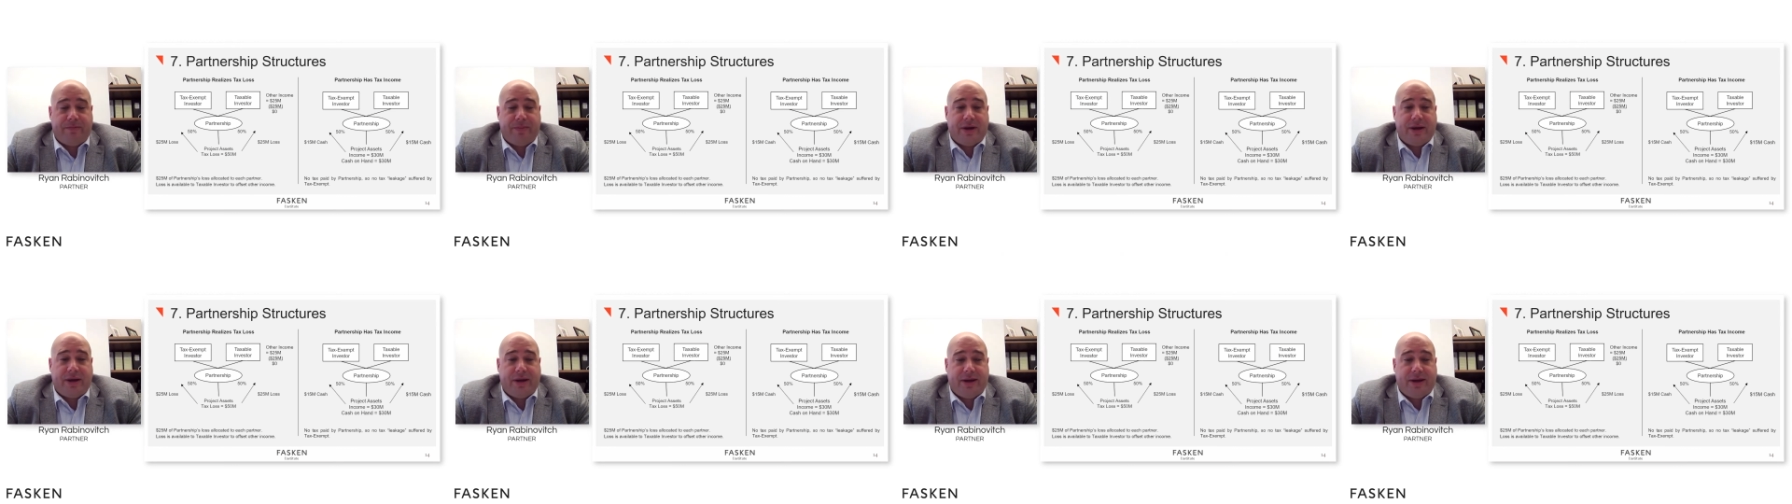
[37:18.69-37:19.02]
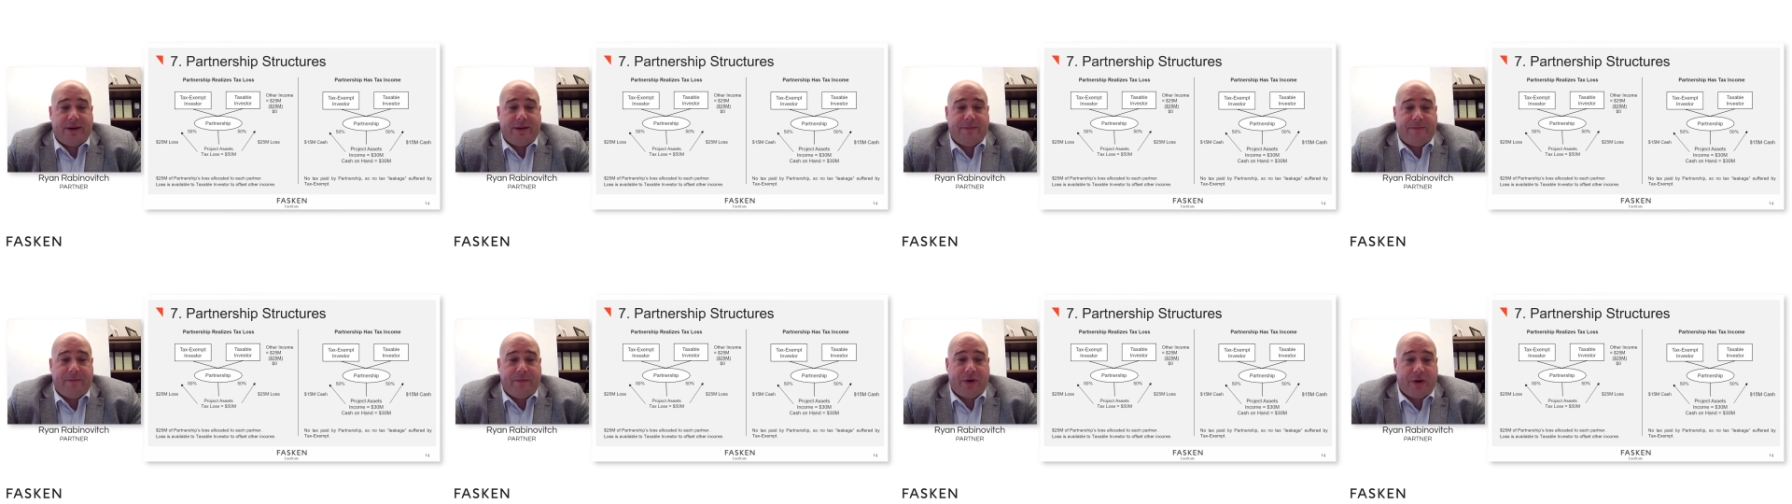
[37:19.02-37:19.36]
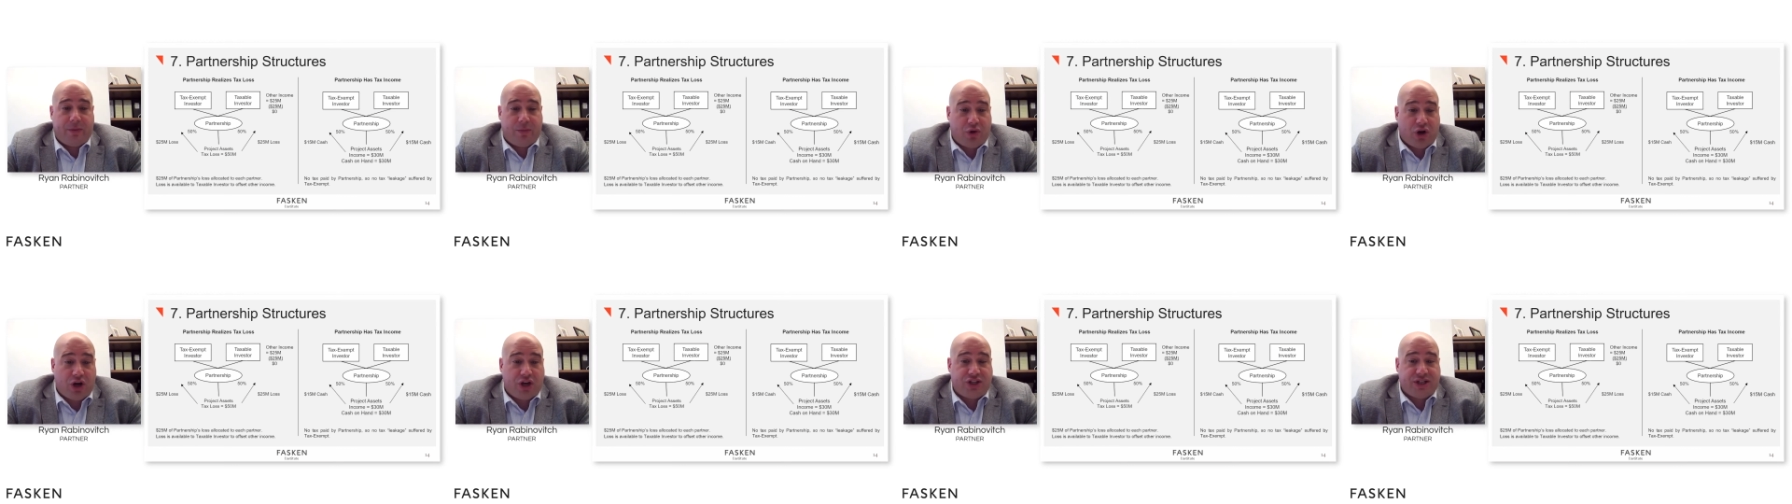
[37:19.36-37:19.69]
where a
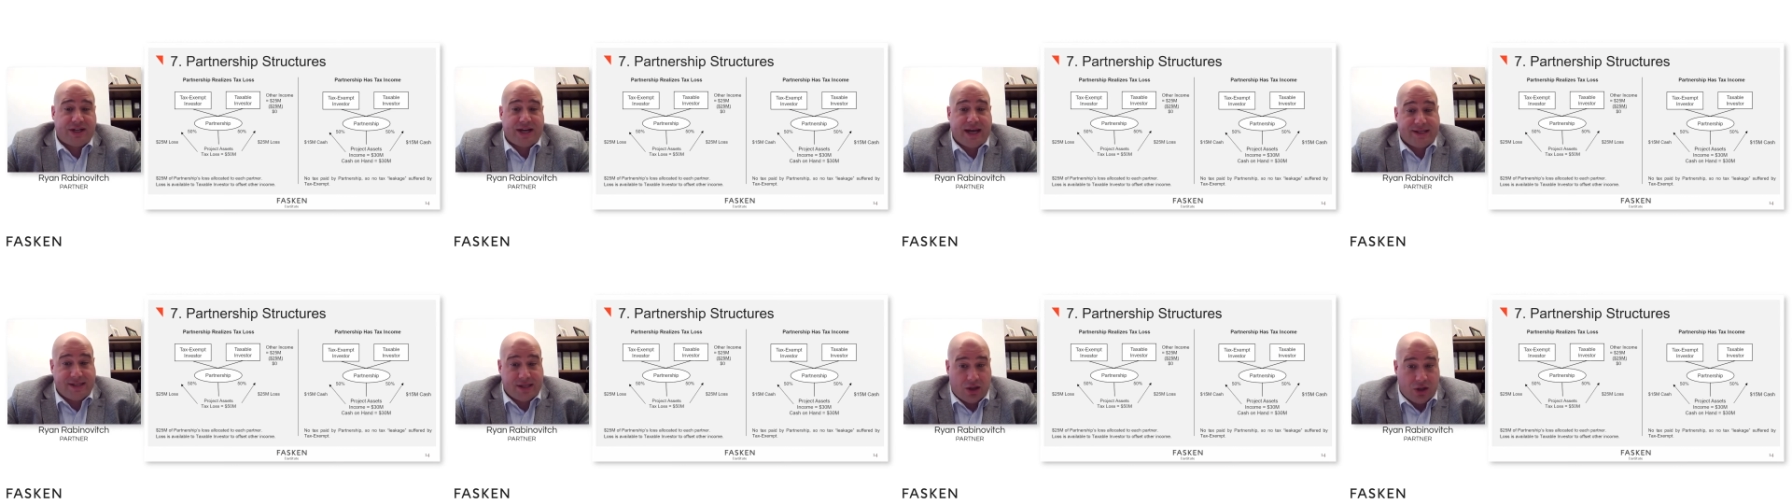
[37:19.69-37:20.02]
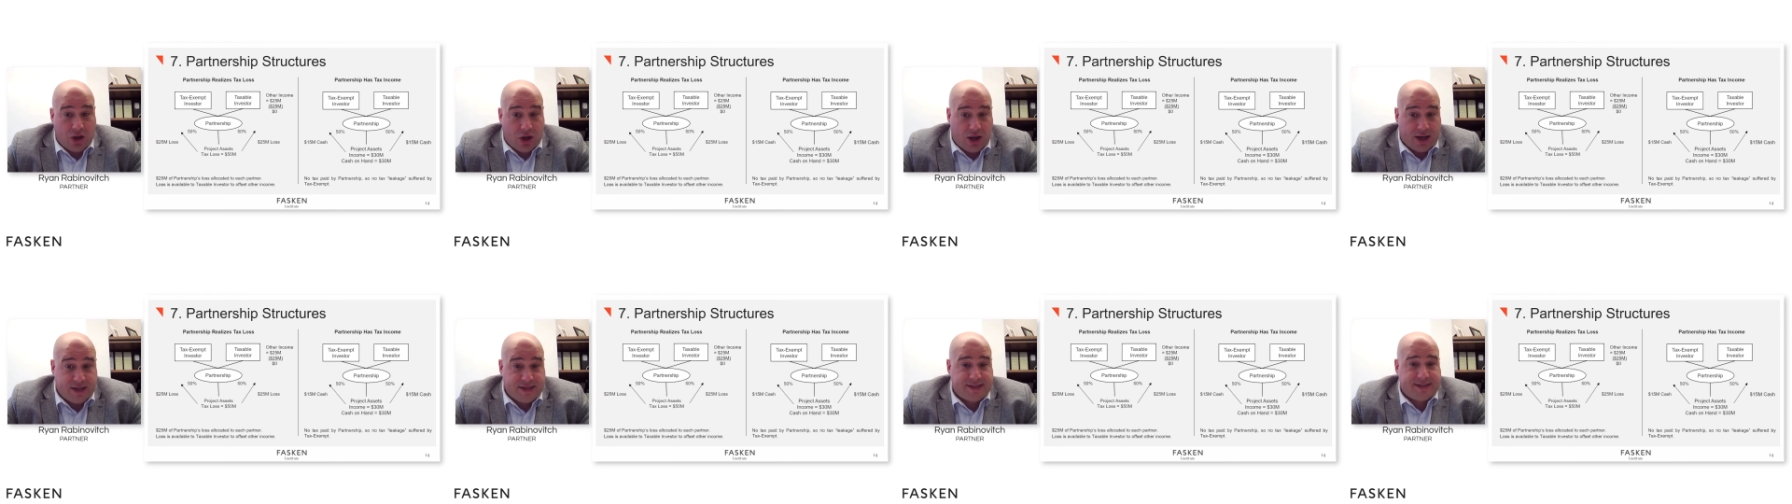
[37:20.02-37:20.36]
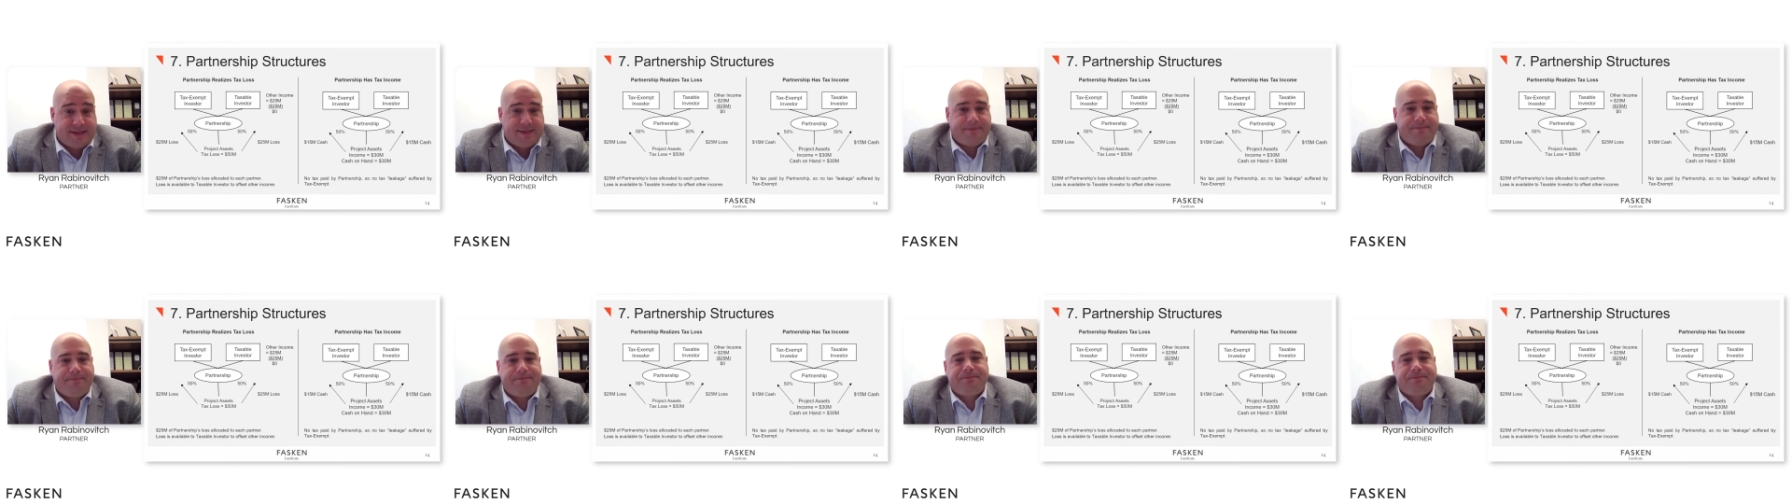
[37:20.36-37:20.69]
project has a loss.